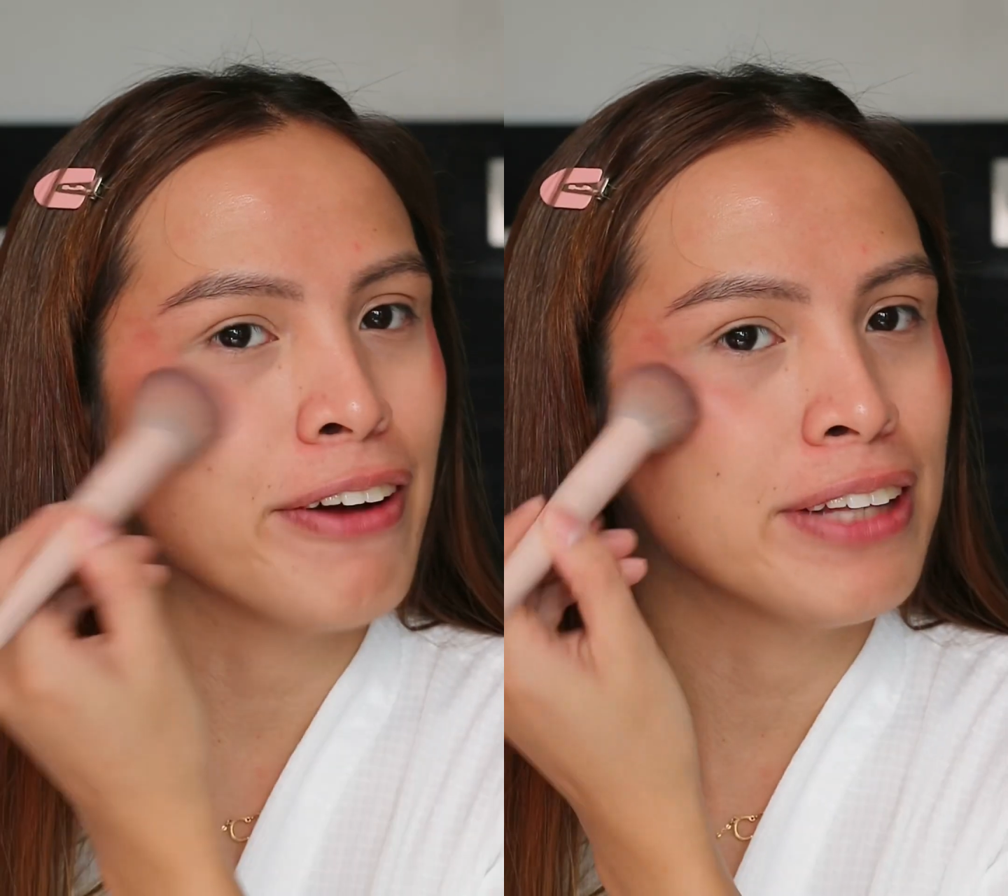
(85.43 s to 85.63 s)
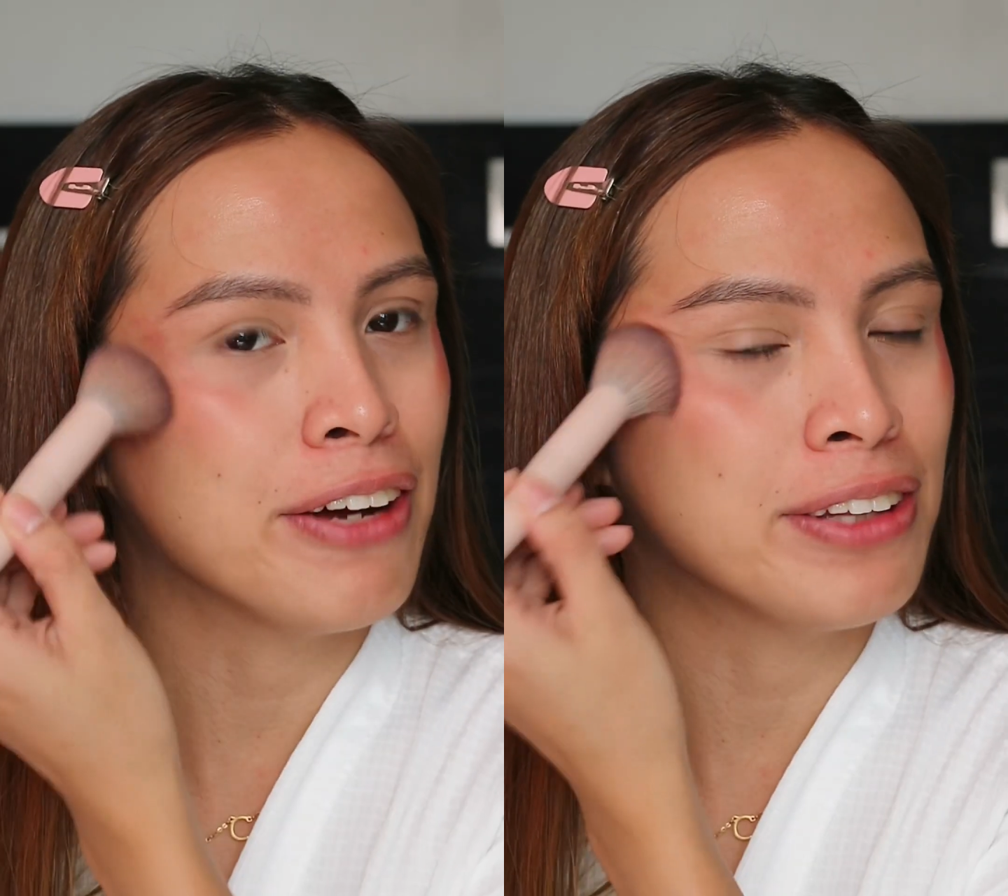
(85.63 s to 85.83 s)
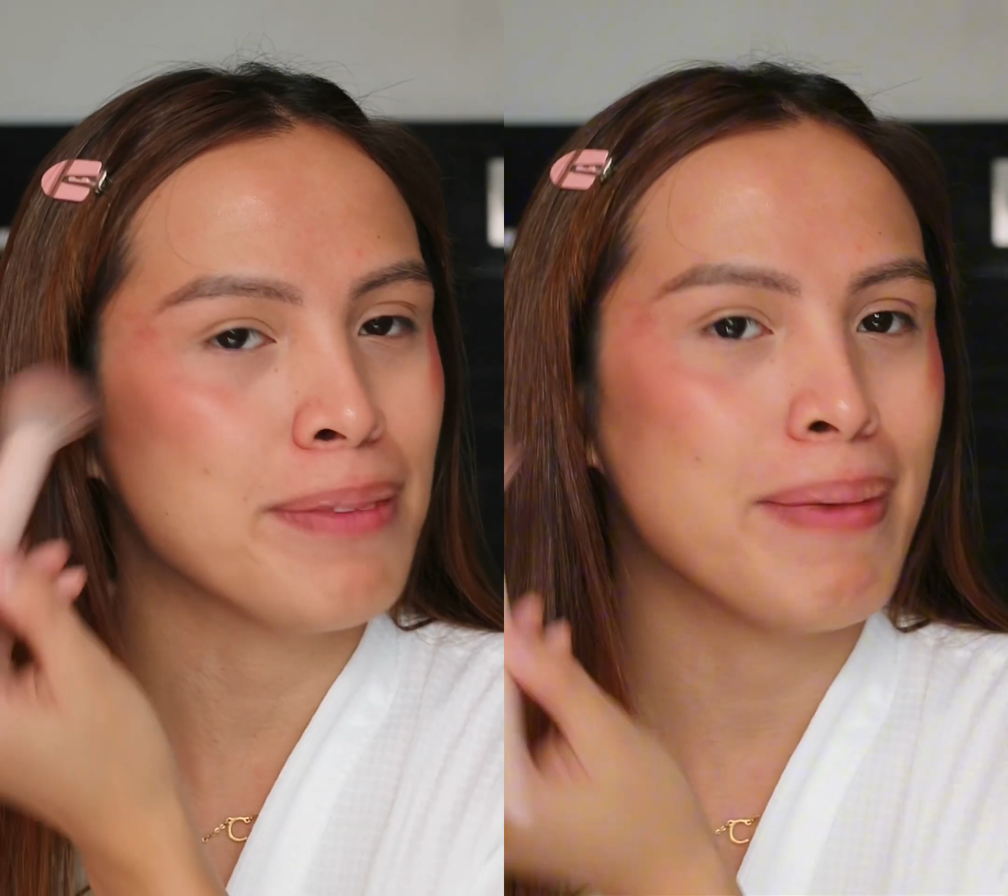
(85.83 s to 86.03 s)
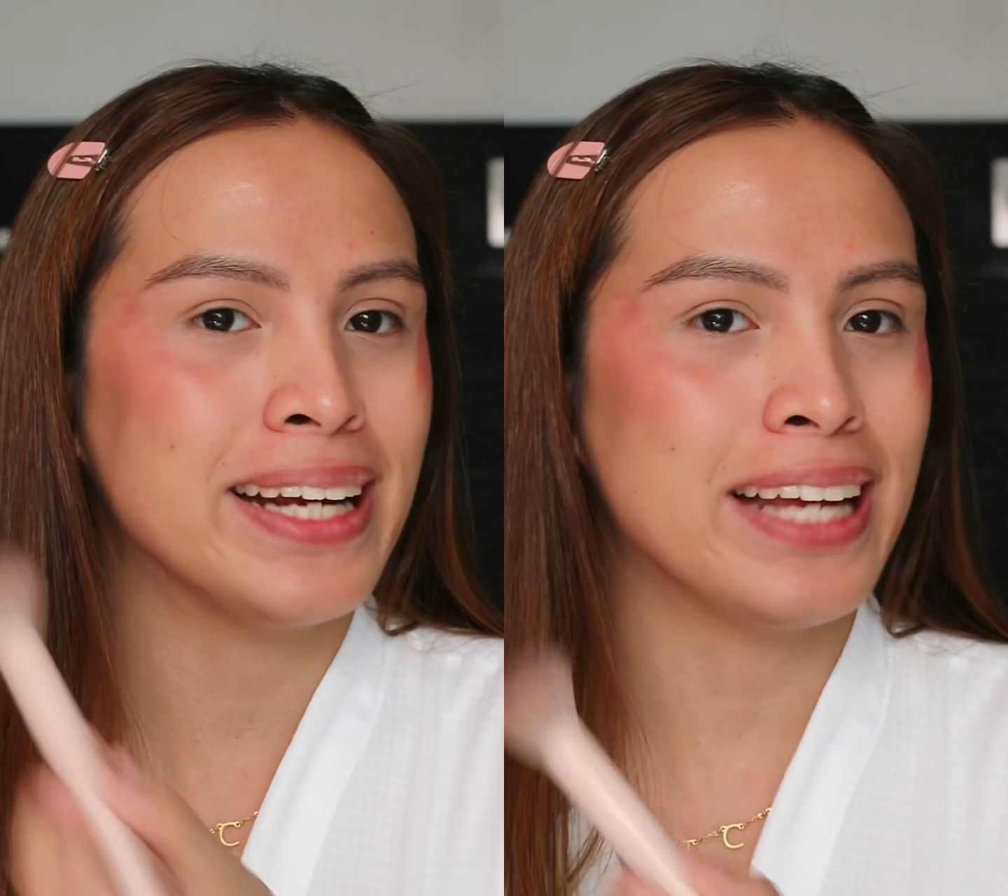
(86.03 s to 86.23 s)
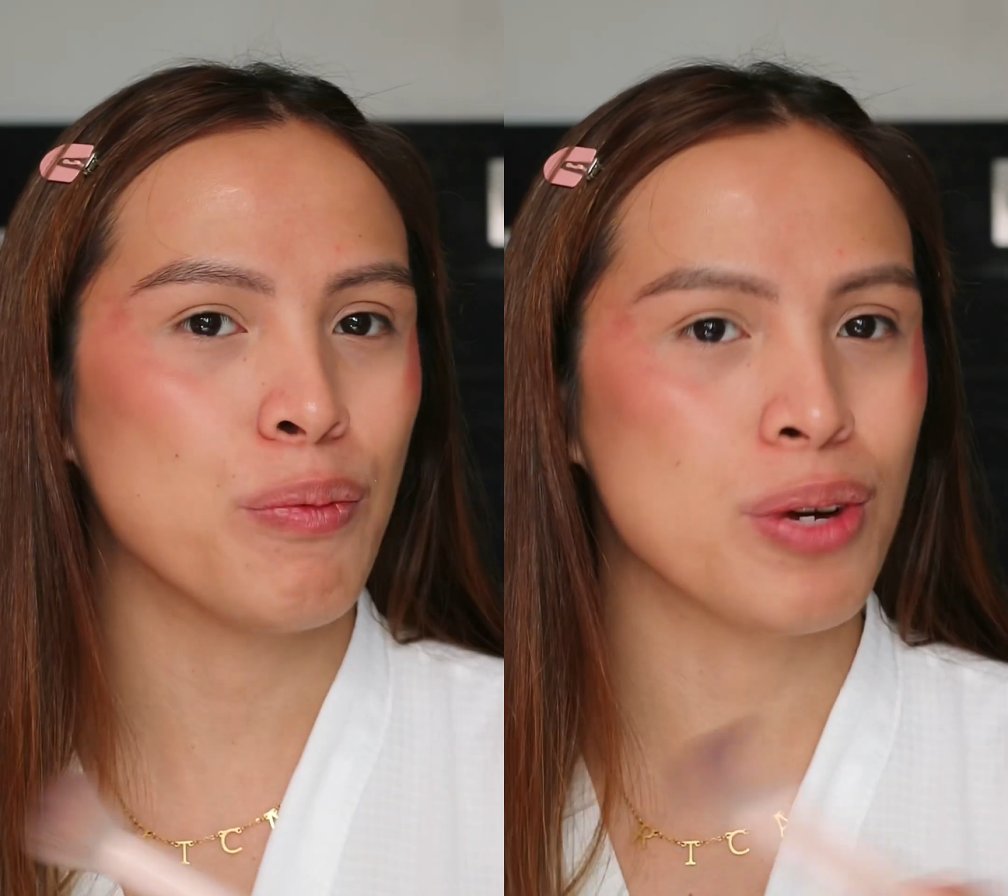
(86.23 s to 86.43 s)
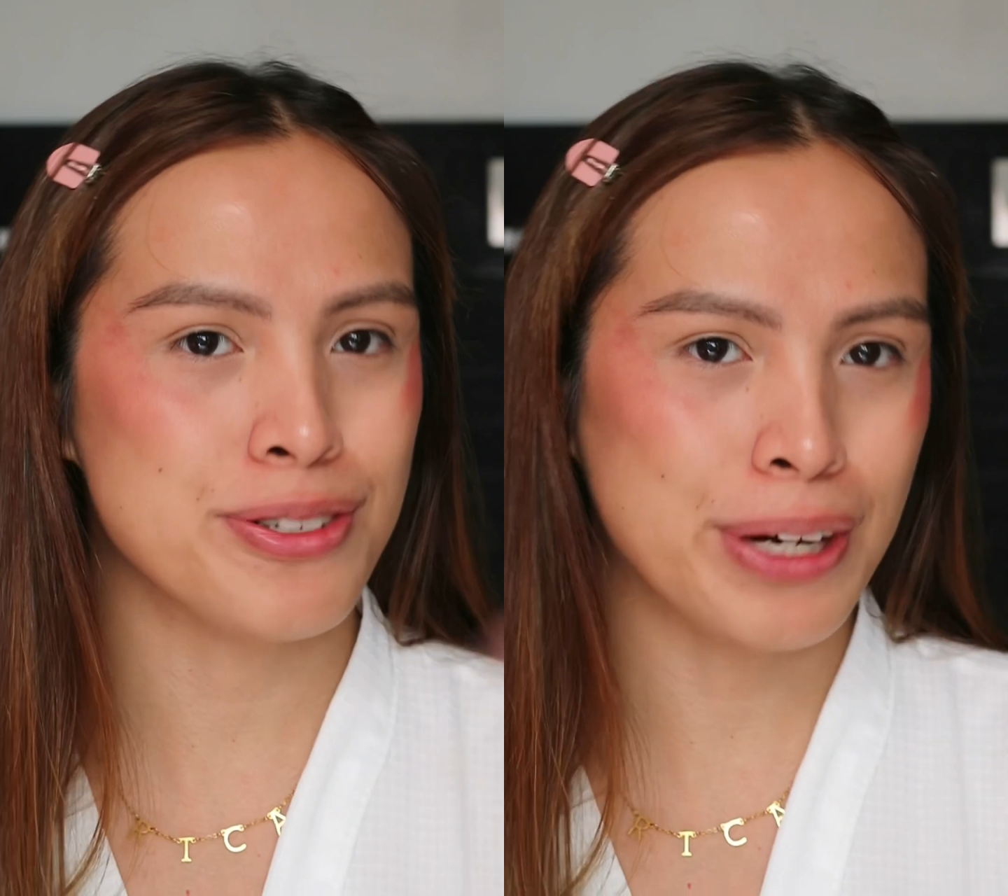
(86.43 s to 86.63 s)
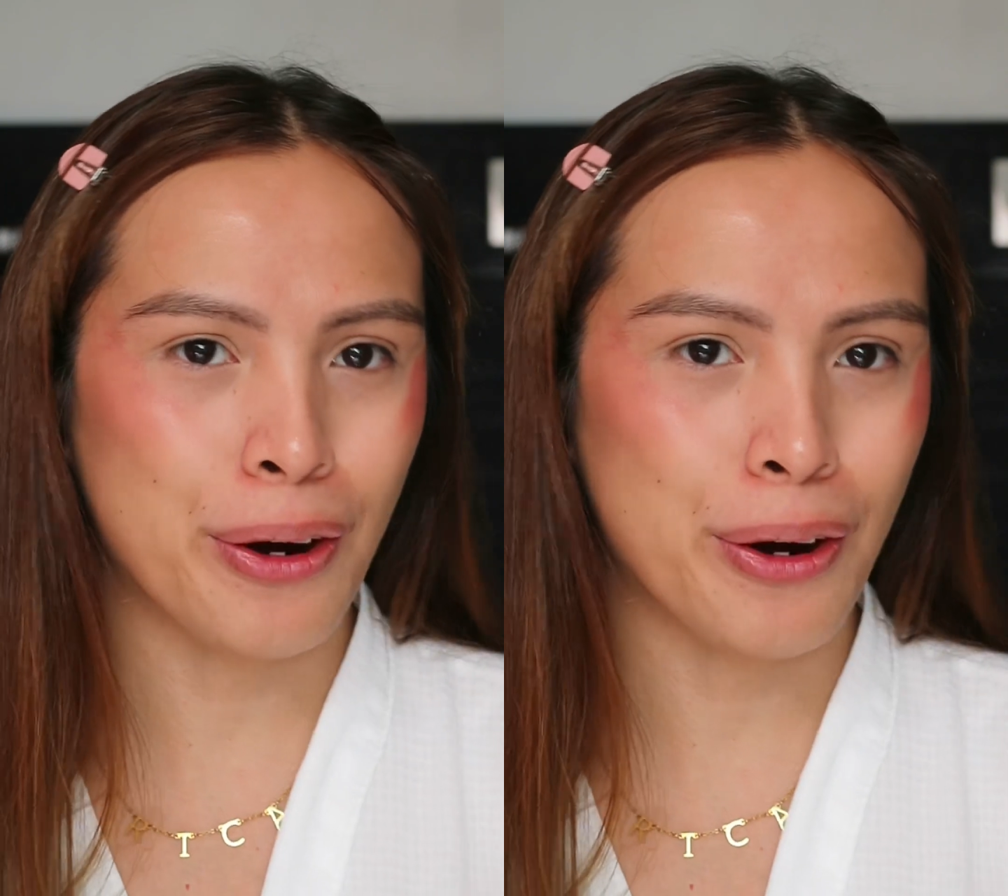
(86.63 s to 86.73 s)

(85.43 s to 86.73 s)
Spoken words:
found out that my name was